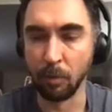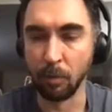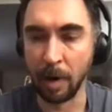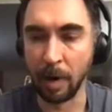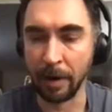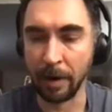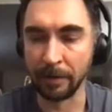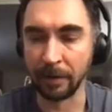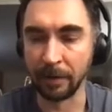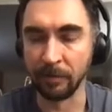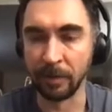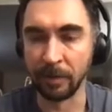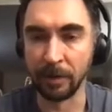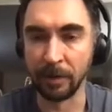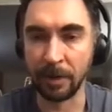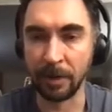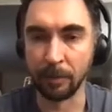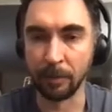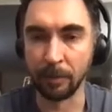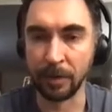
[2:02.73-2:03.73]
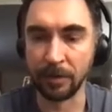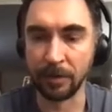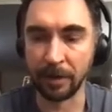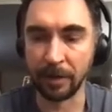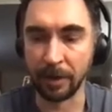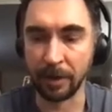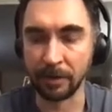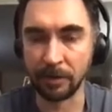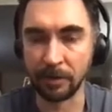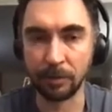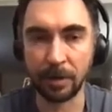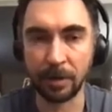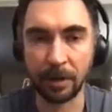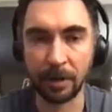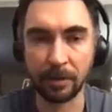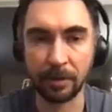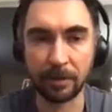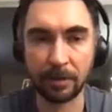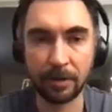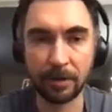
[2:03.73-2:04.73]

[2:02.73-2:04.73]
wallet and they can be tied together.